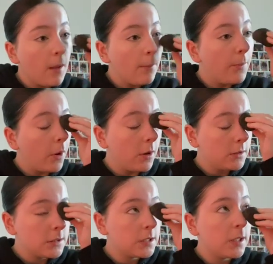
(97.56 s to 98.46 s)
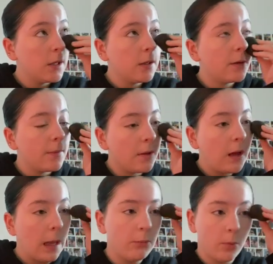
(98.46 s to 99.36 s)
but
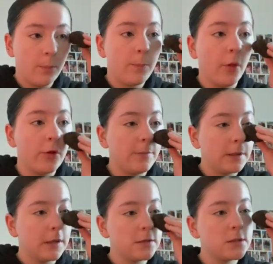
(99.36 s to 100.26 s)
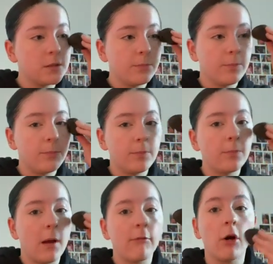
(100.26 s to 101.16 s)
I'm not bothered because
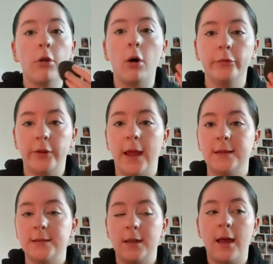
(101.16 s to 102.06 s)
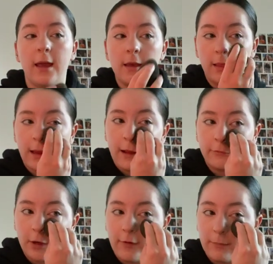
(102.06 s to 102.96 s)
I've got the whole day today, like
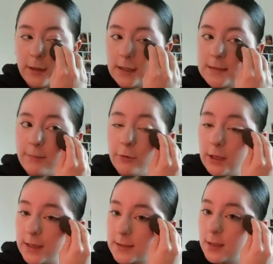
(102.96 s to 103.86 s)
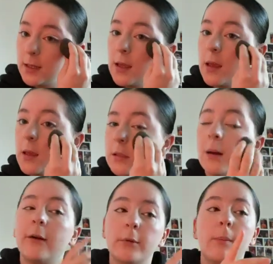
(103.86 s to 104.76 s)
after I've had my contemporary lesson. So
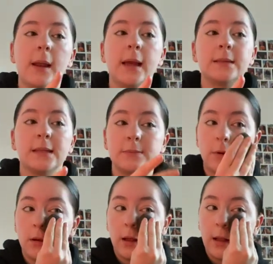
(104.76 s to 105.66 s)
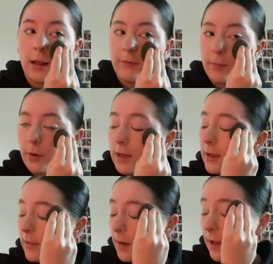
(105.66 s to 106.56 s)
after my ballet assessment, I'll have a break
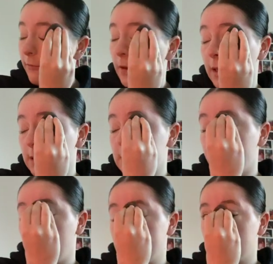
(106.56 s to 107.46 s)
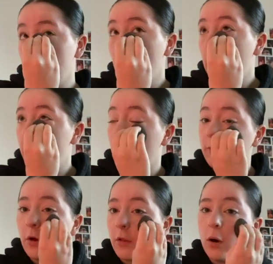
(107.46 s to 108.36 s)
and then I'll have my contemporary lesson. And then I've
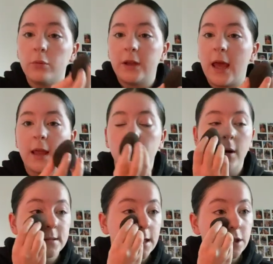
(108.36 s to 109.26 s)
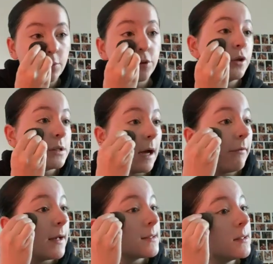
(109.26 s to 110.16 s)
got the whole day, whereas I would usually have
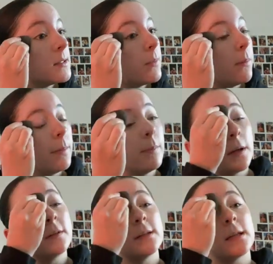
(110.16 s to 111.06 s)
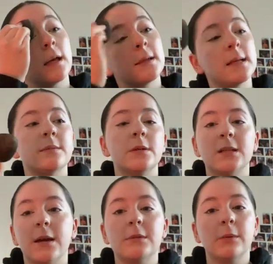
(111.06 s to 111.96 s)
lessons, but because it's like assessment
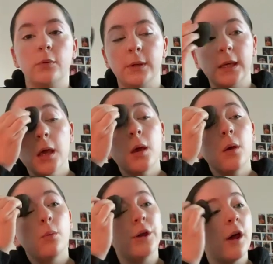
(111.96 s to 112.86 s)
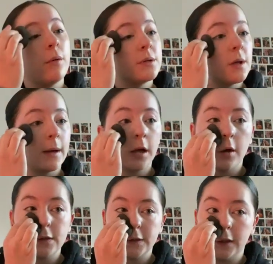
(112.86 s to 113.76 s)
timetable week, we don't. So I can go
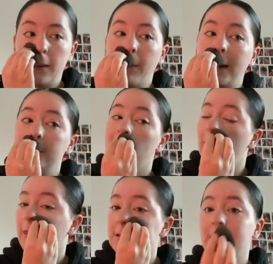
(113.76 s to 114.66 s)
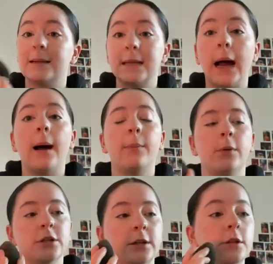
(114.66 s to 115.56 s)
to the studio and practice other things like tap,
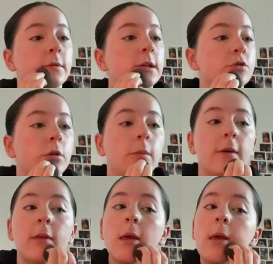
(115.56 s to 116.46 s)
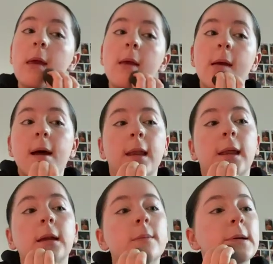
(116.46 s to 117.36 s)
which I do really struggle with, and
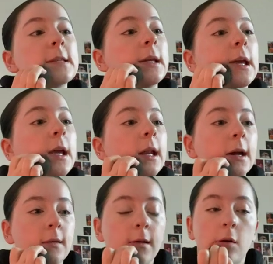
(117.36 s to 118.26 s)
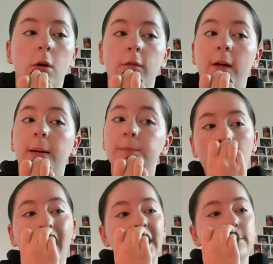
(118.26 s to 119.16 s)
like my singing and acting and all of that.
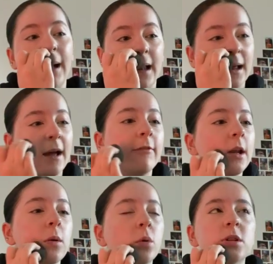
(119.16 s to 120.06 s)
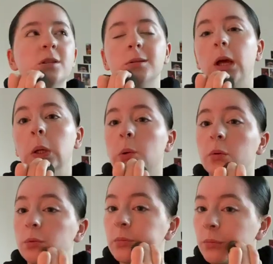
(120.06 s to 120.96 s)
Whereas ballet, like I feel like once you know
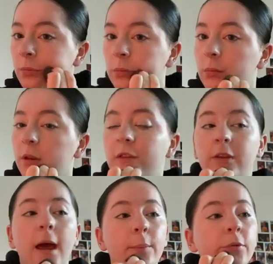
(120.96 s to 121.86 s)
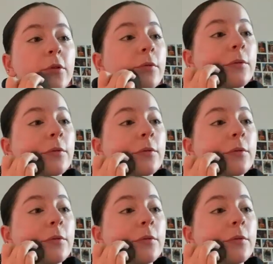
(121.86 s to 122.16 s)
the steps